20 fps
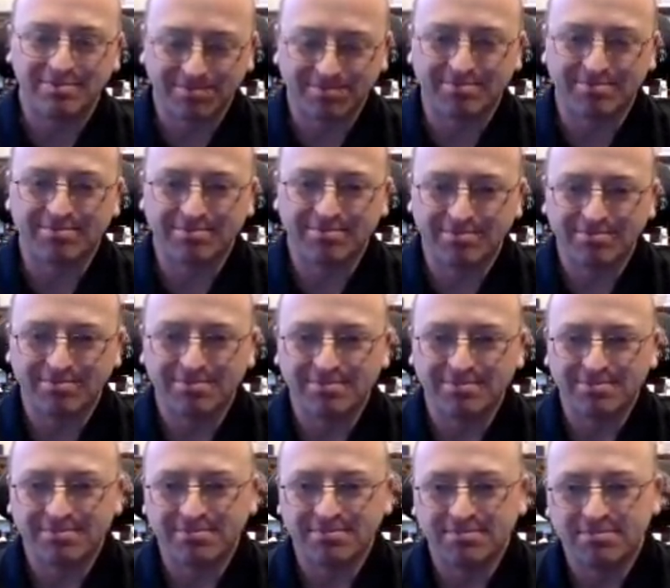
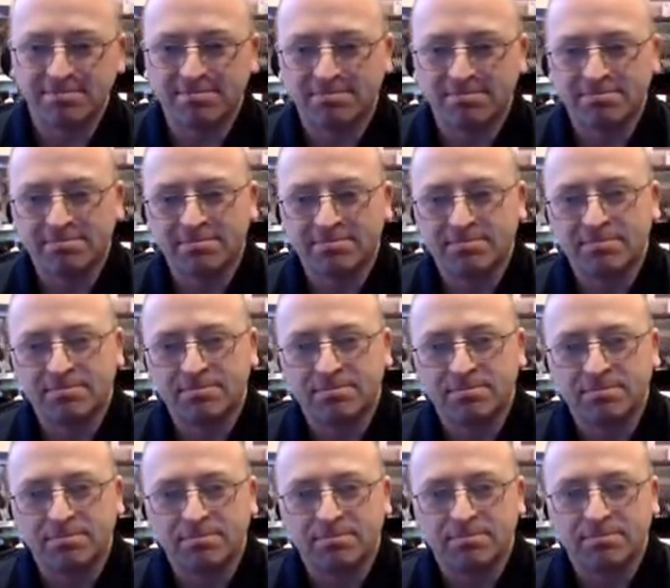
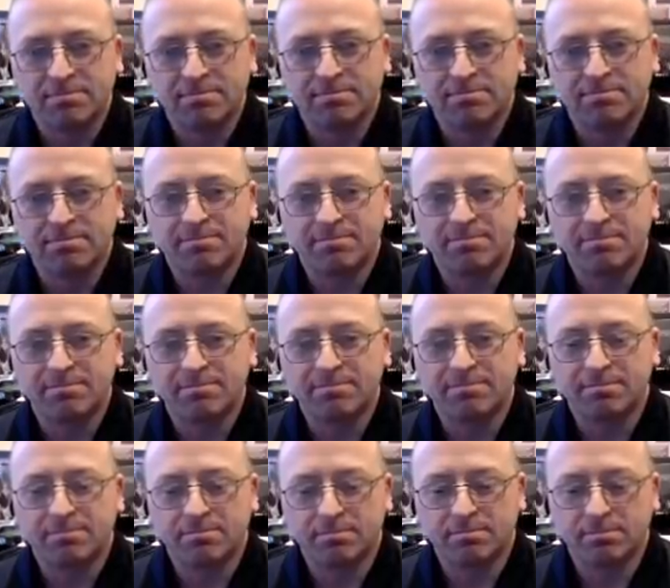
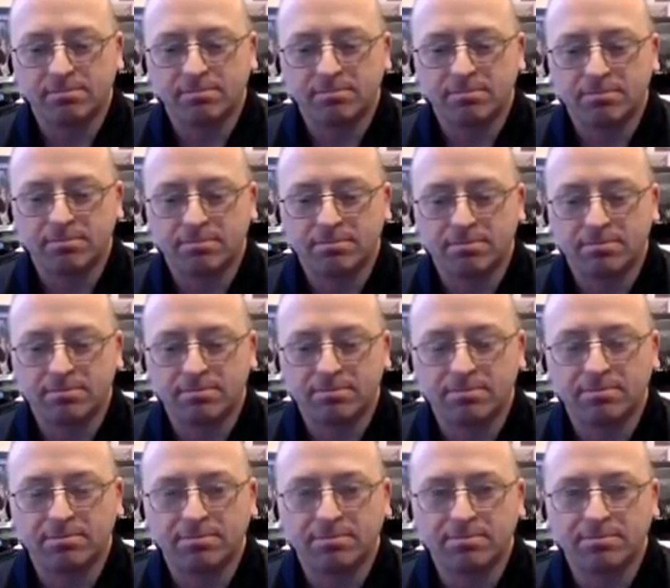
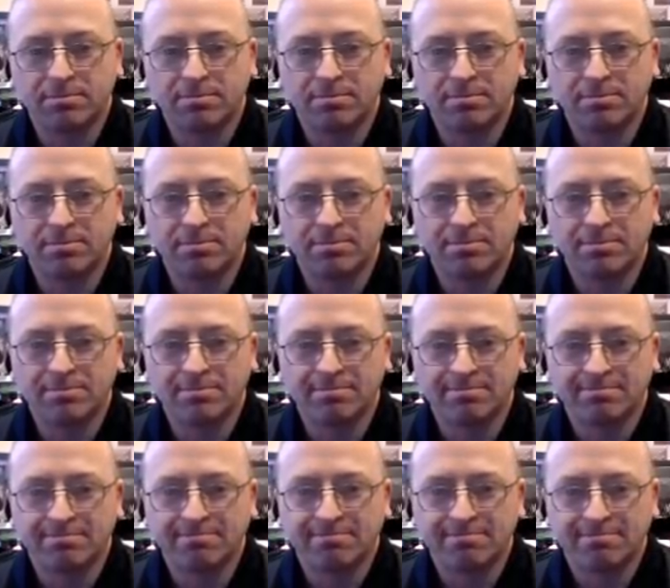
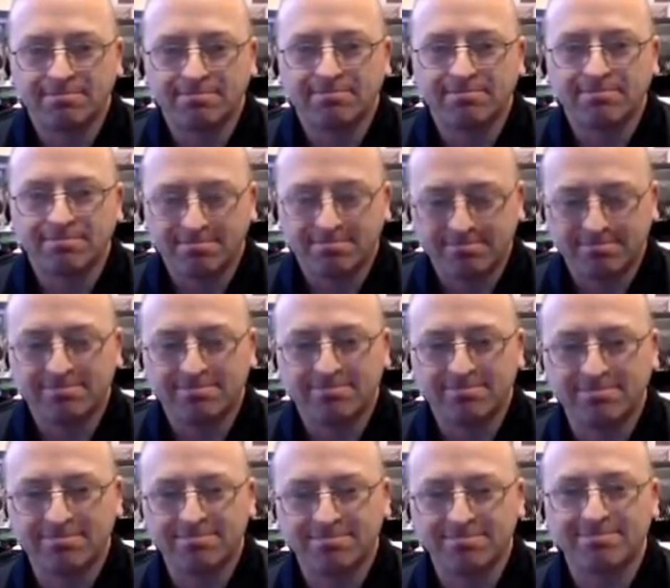
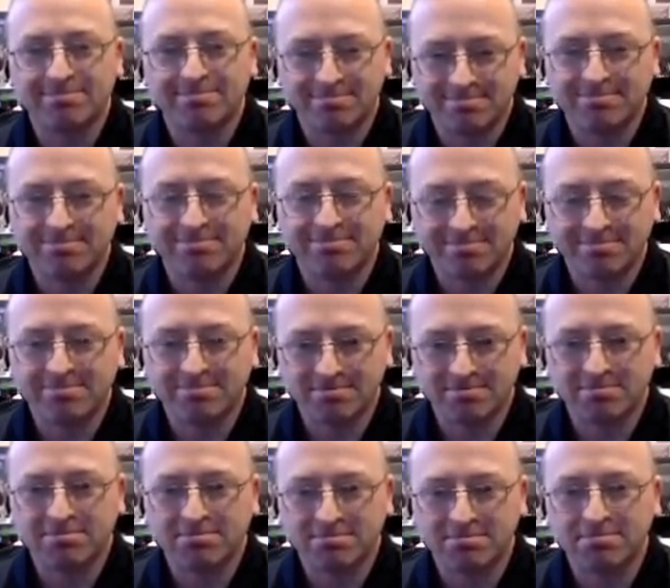
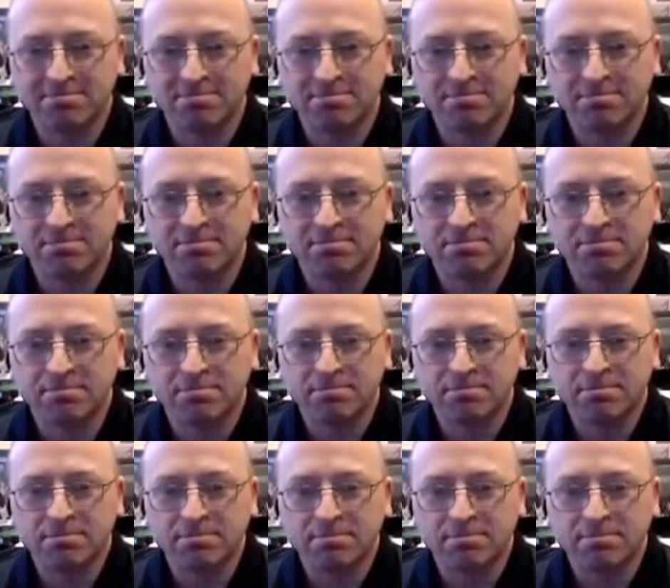No words are spoken by the person on screen.